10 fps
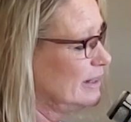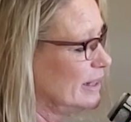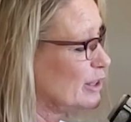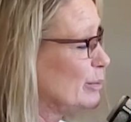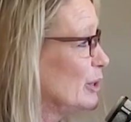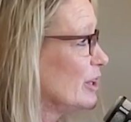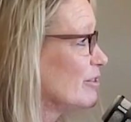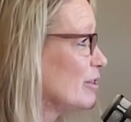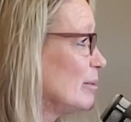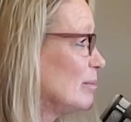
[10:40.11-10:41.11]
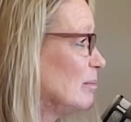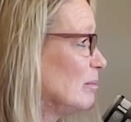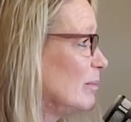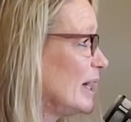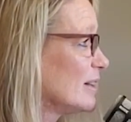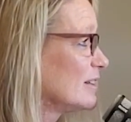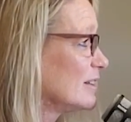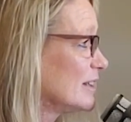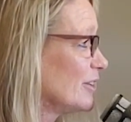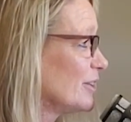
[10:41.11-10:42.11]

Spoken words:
And commuting from Madison, South